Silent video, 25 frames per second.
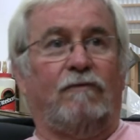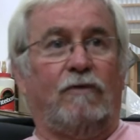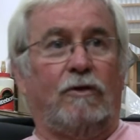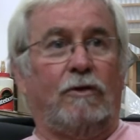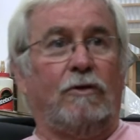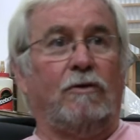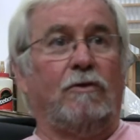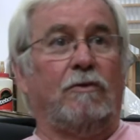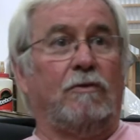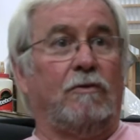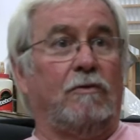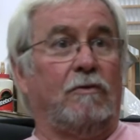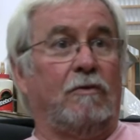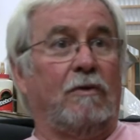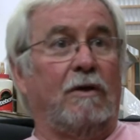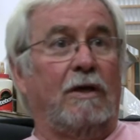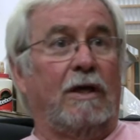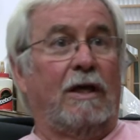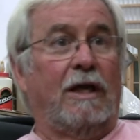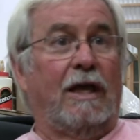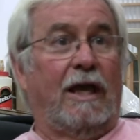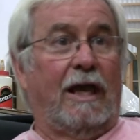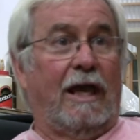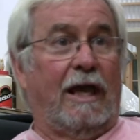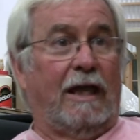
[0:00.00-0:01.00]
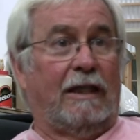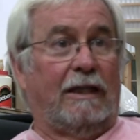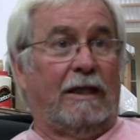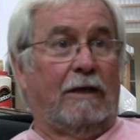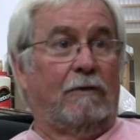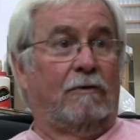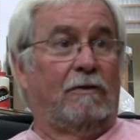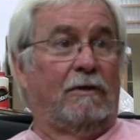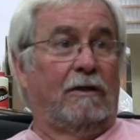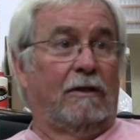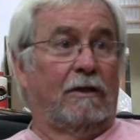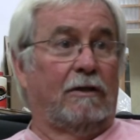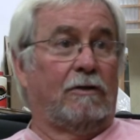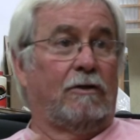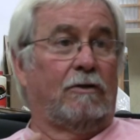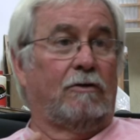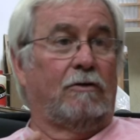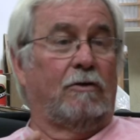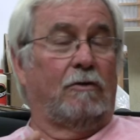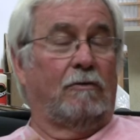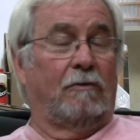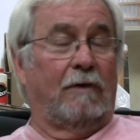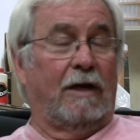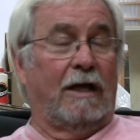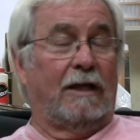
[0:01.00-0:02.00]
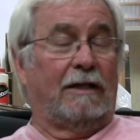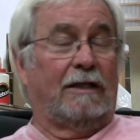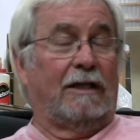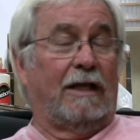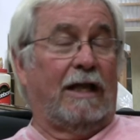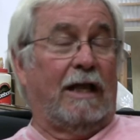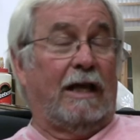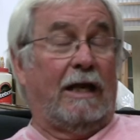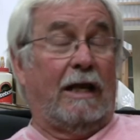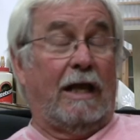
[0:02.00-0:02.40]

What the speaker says: view, and they would look correct.